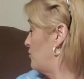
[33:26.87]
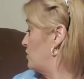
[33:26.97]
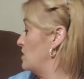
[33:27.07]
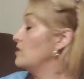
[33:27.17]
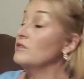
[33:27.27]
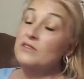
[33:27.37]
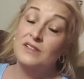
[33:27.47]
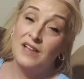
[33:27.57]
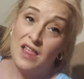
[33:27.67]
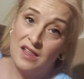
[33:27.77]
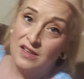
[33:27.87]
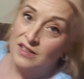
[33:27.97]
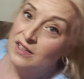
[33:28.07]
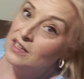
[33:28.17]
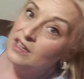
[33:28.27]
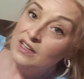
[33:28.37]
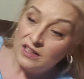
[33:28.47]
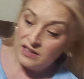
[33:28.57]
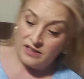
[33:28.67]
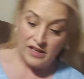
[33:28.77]
off you go.
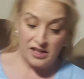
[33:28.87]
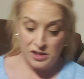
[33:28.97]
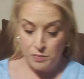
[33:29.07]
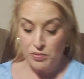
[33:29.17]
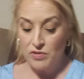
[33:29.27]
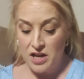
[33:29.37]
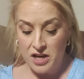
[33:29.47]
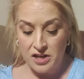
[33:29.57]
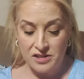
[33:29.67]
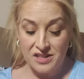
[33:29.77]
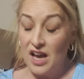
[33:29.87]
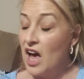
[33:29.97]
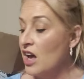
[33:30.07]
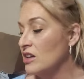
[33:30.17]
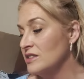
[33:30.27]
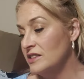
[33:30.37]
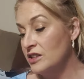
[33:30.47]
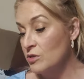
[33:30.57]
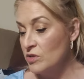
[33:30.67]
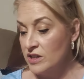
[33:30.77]
Next product.
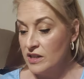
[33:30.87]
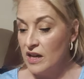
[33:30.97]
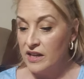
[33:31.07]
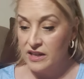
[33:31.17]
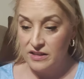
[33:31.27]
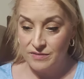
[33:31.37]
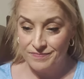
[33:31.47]
You know what? I